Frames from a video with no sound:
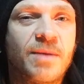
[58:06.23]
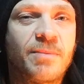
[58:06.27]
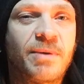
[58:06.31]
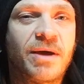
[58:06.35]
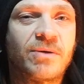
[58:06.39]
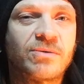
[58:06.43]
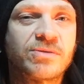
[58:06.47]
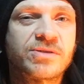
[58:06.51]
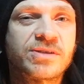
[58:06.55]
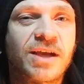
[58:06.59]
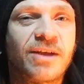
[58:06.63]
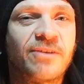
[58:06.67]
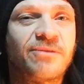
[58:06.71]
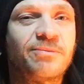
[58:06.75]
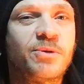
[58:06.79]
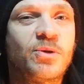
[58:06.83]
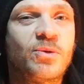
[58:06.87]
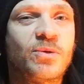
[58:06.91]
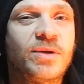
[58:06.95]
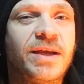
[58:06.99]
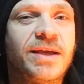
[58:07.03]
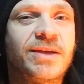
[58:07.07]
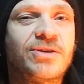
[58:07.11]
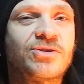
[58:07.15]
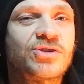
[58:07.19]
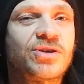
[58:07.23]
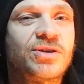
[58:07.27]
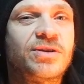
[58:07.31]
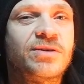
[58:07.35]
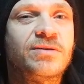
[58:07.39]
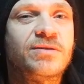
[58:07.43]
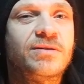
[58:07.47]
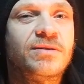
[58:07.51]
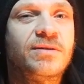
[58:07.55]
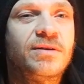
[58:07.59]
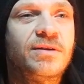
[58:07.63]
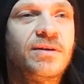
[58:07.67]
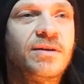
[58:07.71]
about self
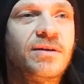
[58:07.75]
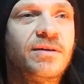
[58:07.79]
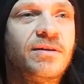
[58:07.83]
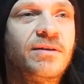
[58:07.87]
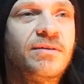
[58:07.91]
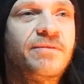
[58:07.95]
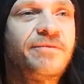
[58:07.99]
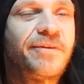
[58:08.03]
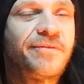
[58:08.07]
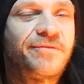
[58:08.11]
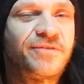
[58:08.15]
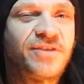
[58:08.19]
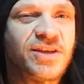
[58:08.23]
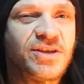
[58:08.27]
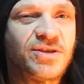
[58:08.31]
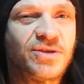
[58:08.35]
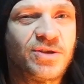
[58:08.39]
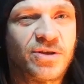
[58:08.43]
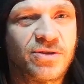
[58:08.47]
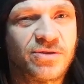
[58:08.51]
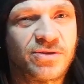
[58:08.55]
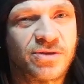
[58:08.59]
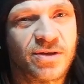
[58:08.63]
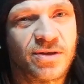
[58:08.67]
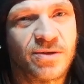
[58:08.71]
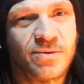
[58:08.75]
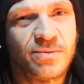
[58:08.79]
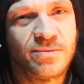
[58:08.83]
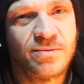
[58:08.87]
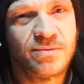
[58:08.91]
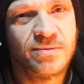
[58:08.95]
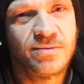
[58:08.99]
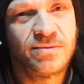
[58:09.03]
mutilation 15 years ago.